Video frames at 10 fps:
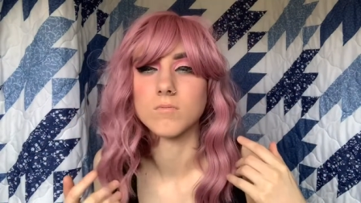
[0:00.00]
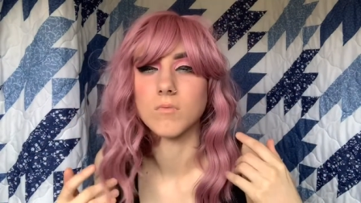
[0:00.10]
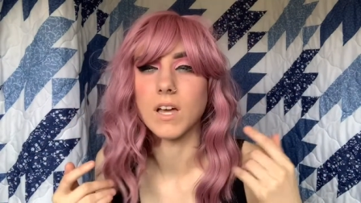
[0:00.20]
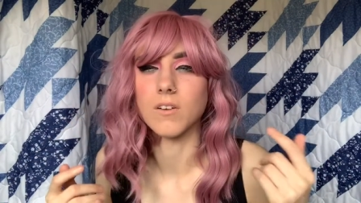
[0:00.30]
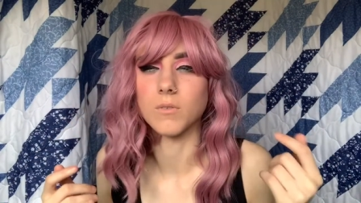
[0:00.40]

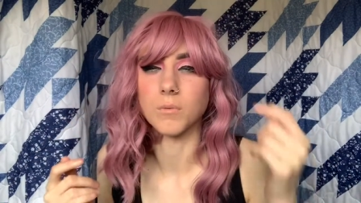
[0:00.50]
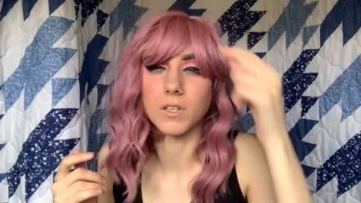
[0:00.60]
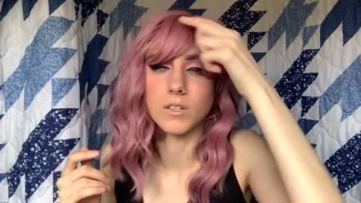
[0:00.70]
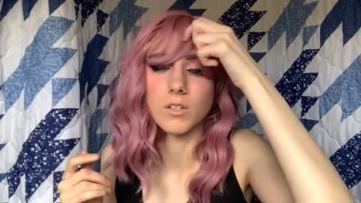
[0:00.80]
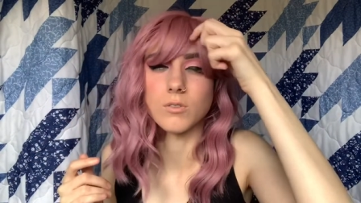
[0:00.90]
have them
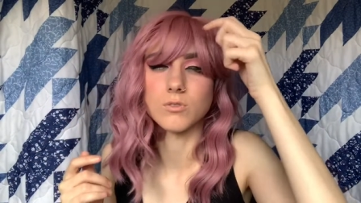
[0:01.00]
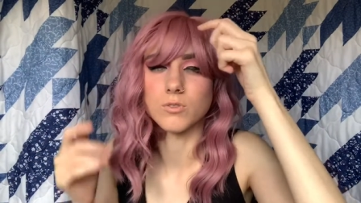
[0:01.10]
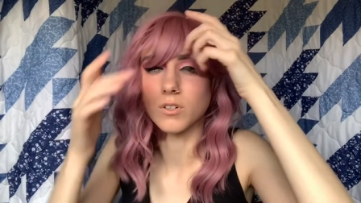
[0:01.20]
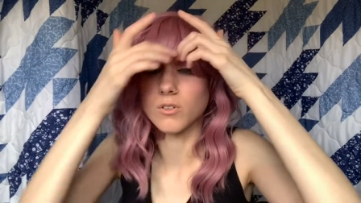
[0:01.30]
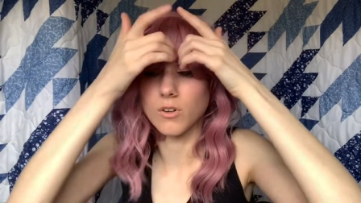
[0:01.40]
like, you know,
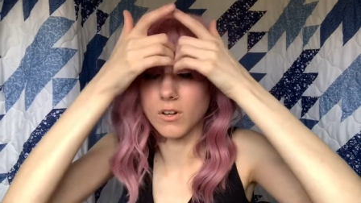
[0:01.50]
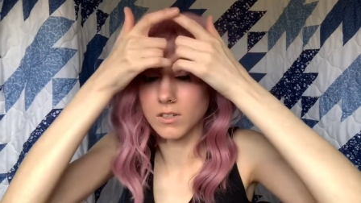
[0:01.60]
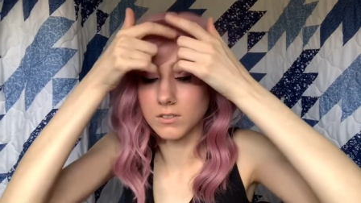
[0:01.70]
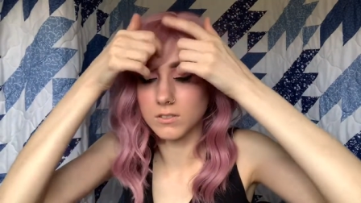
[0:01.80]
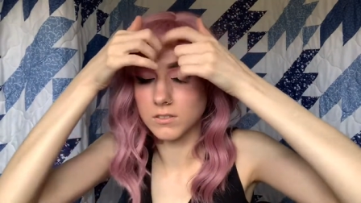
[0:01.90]
straight
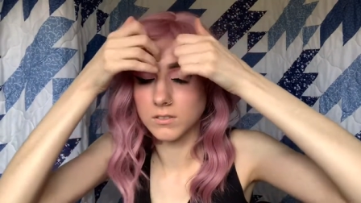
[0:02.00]
across.